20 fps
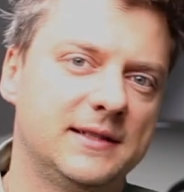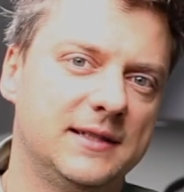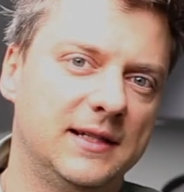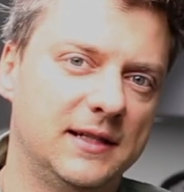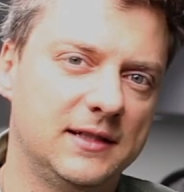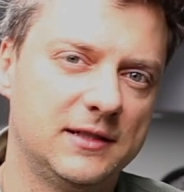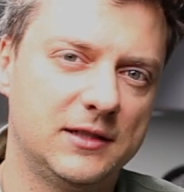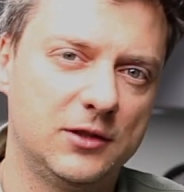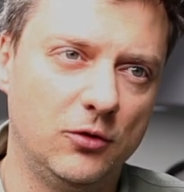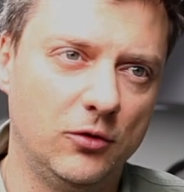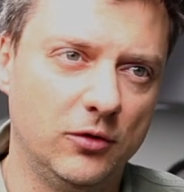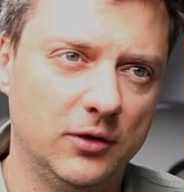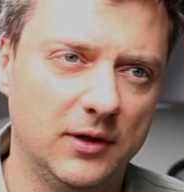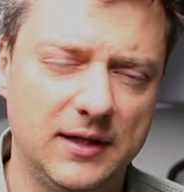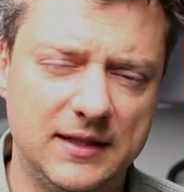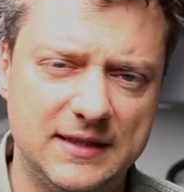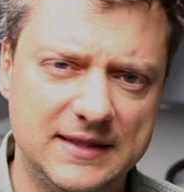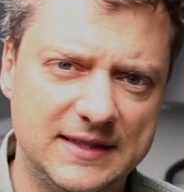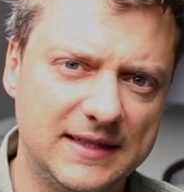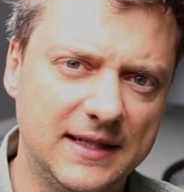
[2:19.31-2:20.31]
and so on.
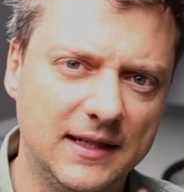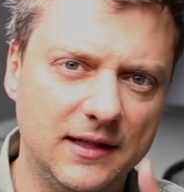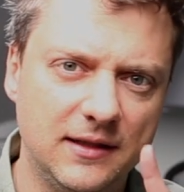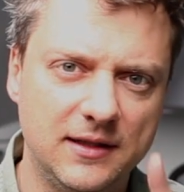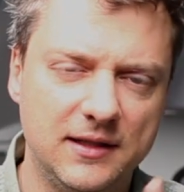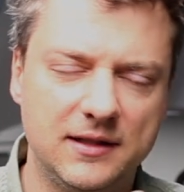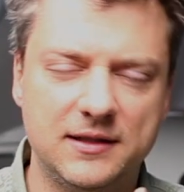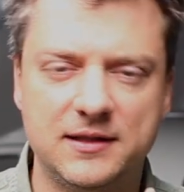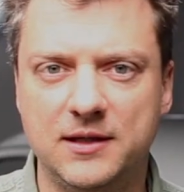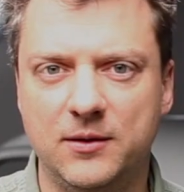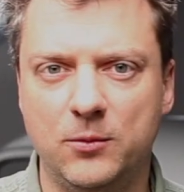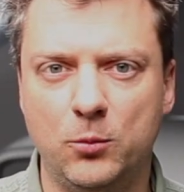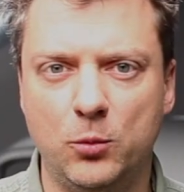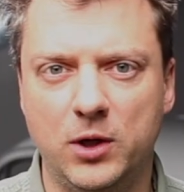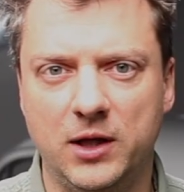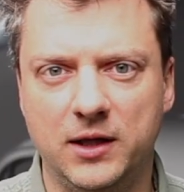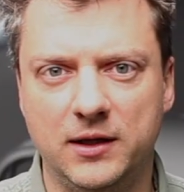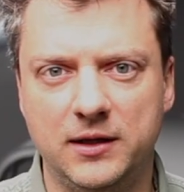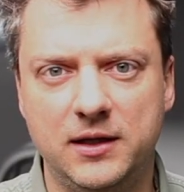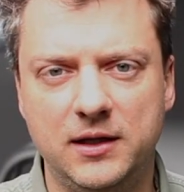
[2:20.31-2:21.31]
It still needs some
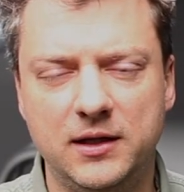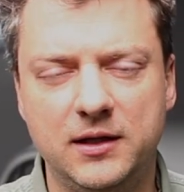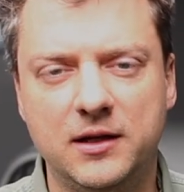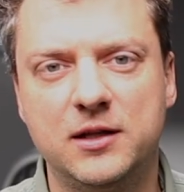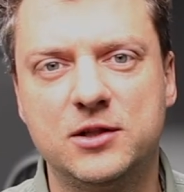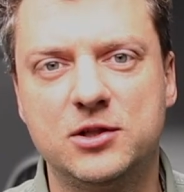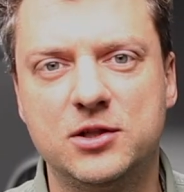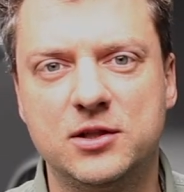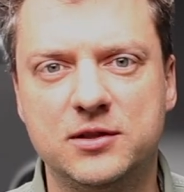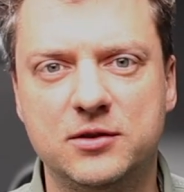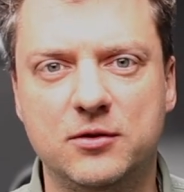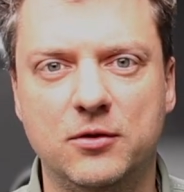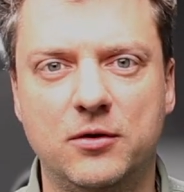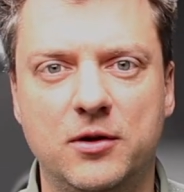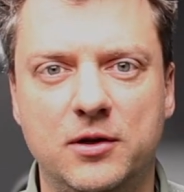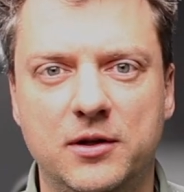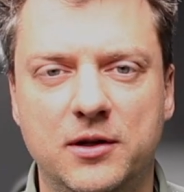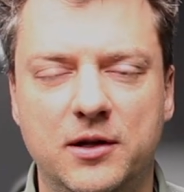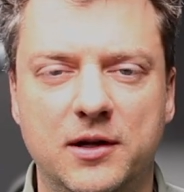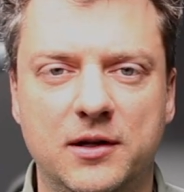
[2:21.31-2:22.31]
welding. I just
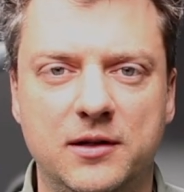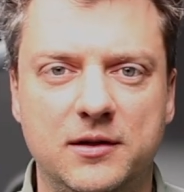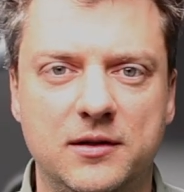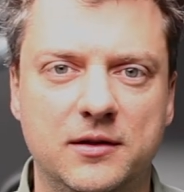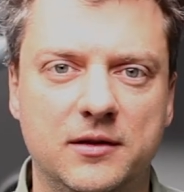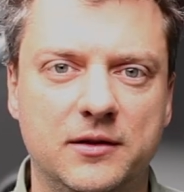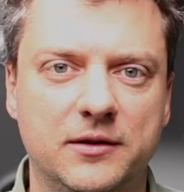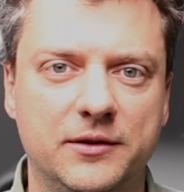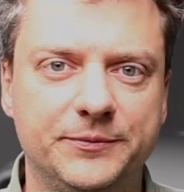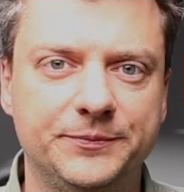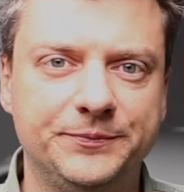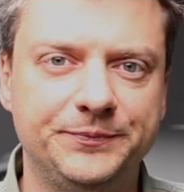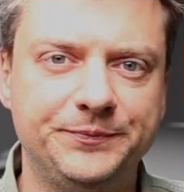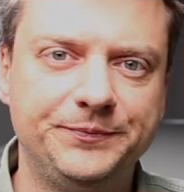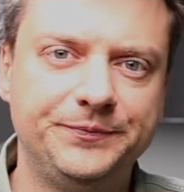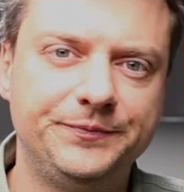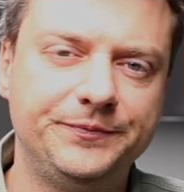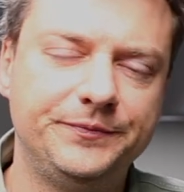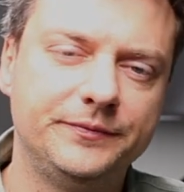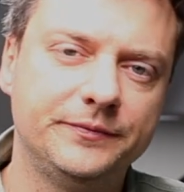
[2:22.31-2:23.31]
ordered,
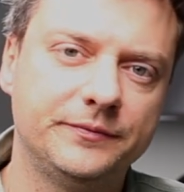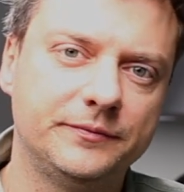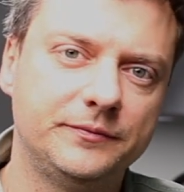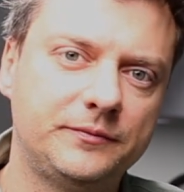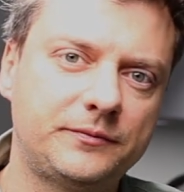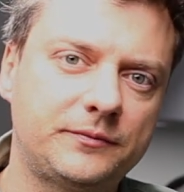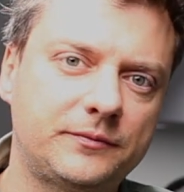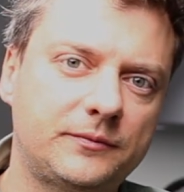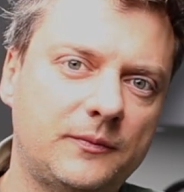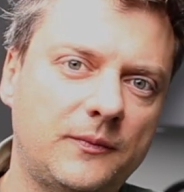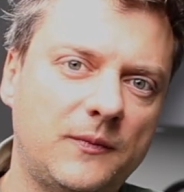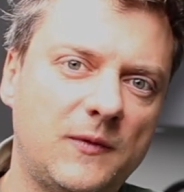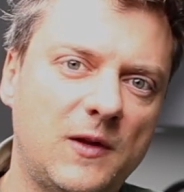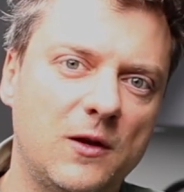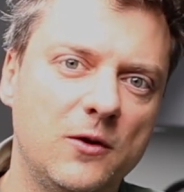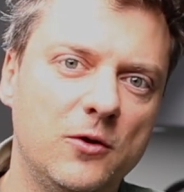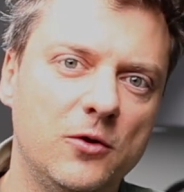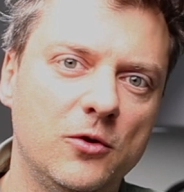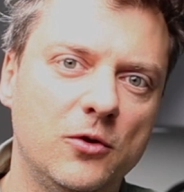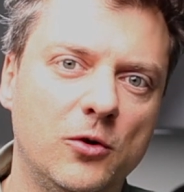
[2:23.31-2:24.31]

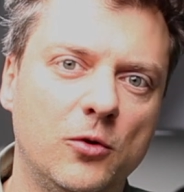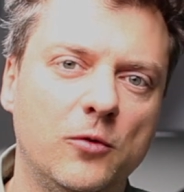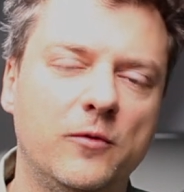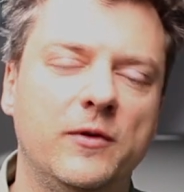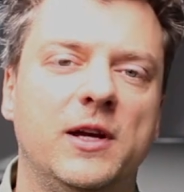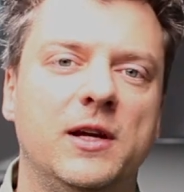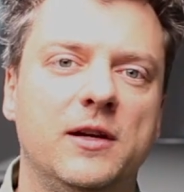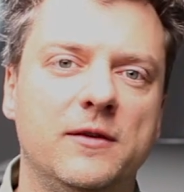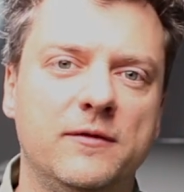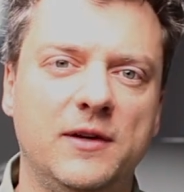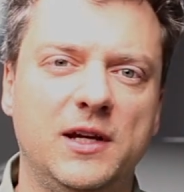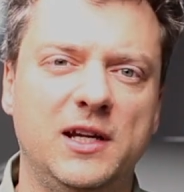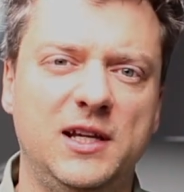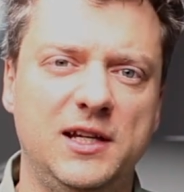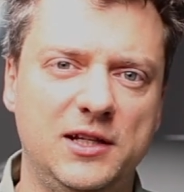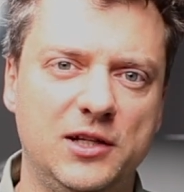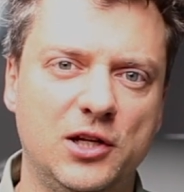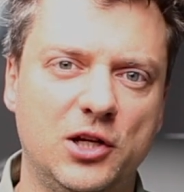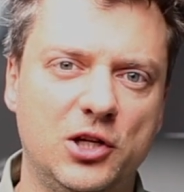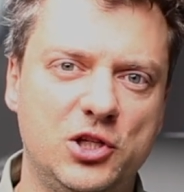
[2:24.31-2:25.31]
you know, the
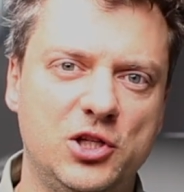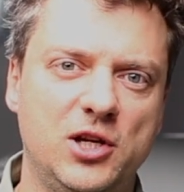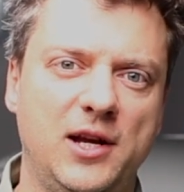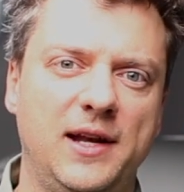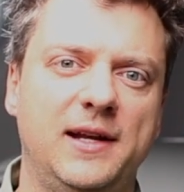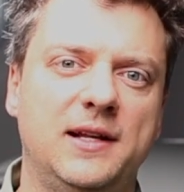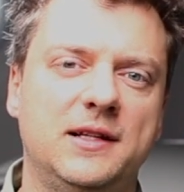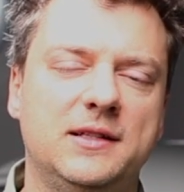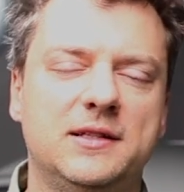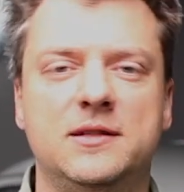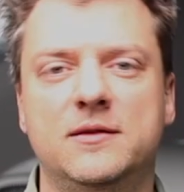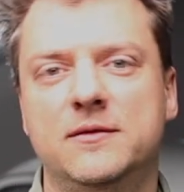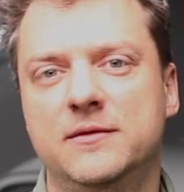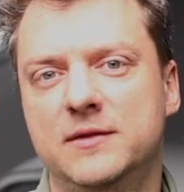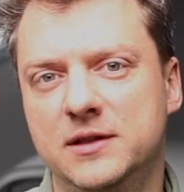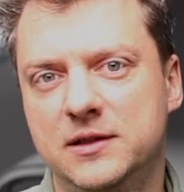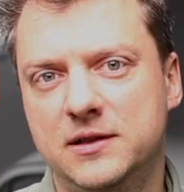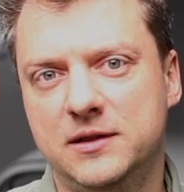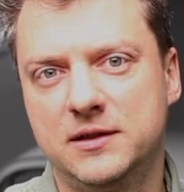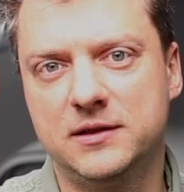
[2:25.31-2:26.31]
heater channels
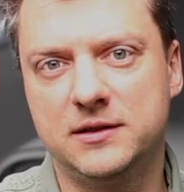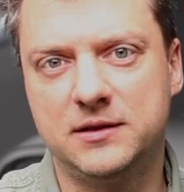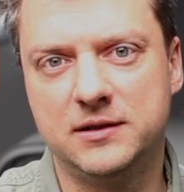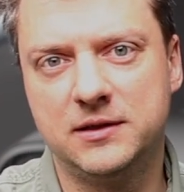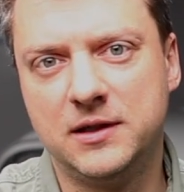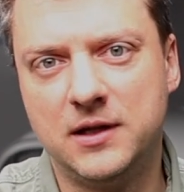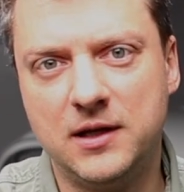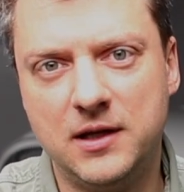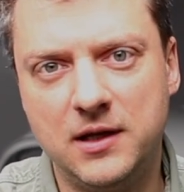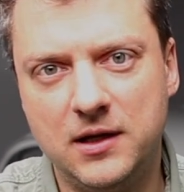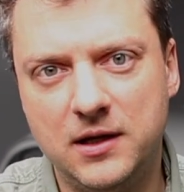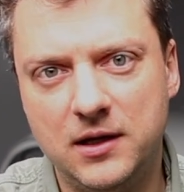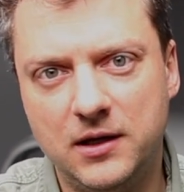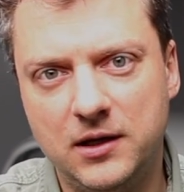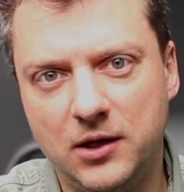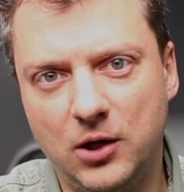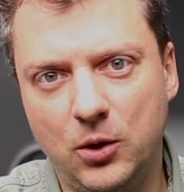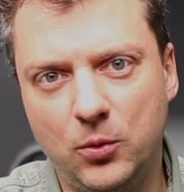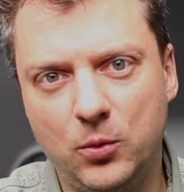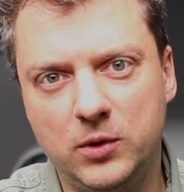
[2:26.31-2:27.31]
that
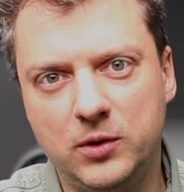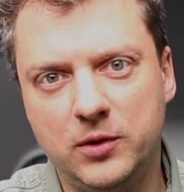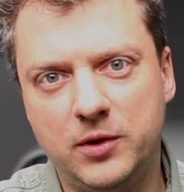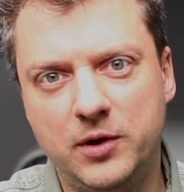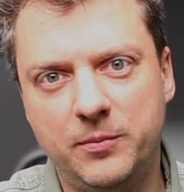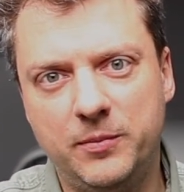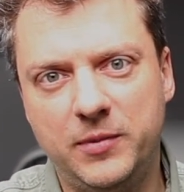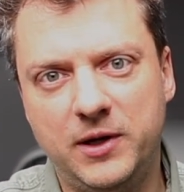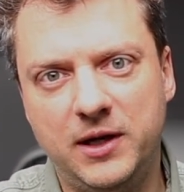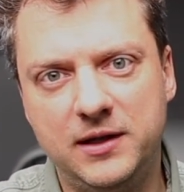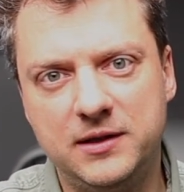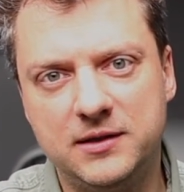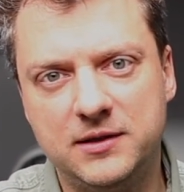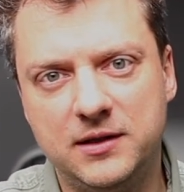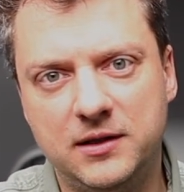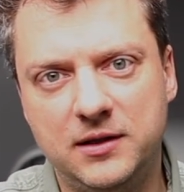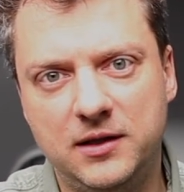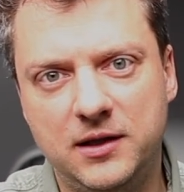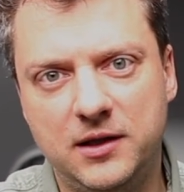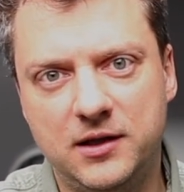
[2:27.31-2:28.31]
I will replace
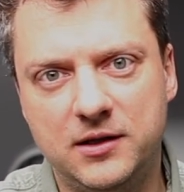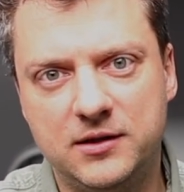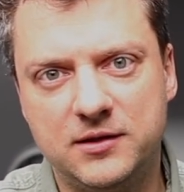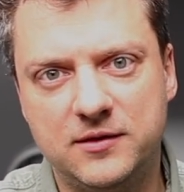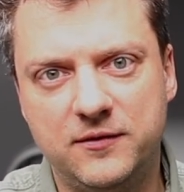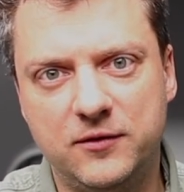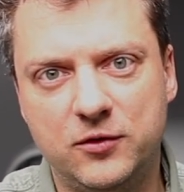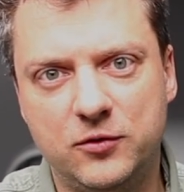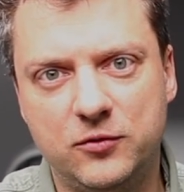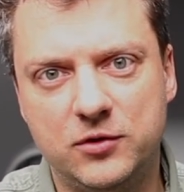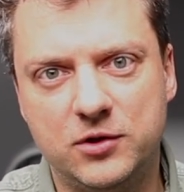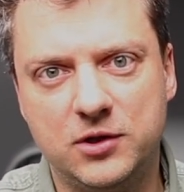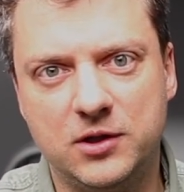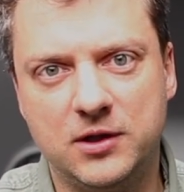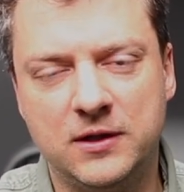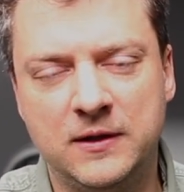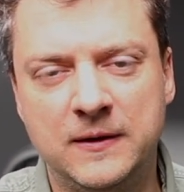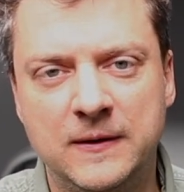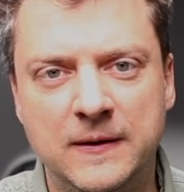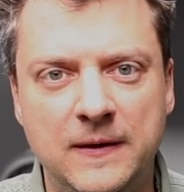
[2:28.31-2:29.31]
in nearest
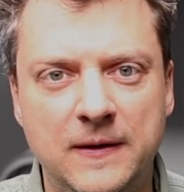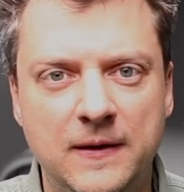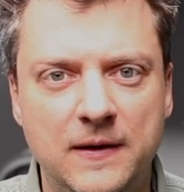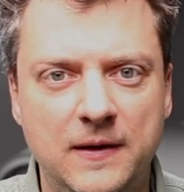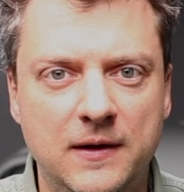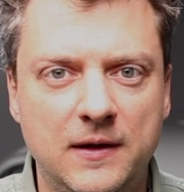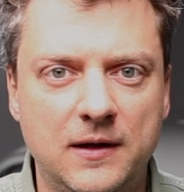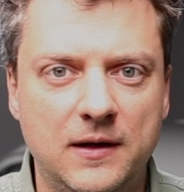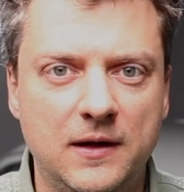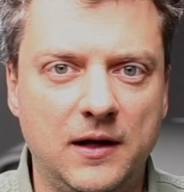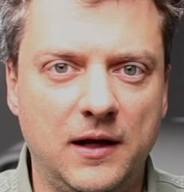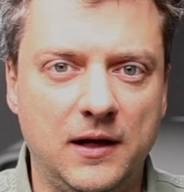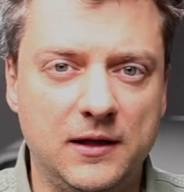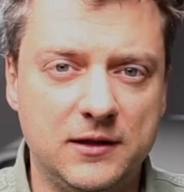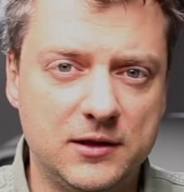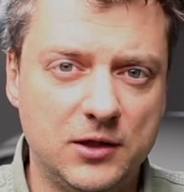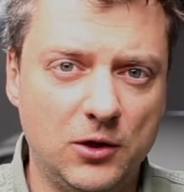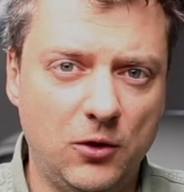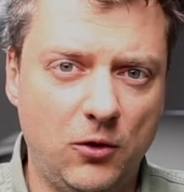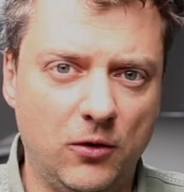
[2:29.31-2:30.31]
future, and
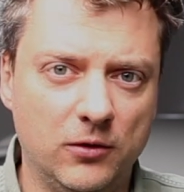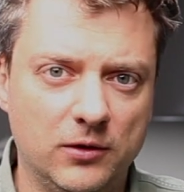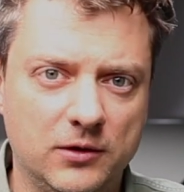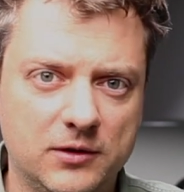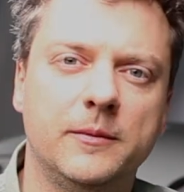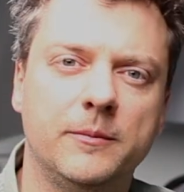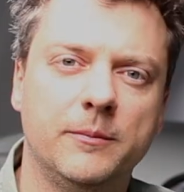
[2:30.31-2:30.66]
so on.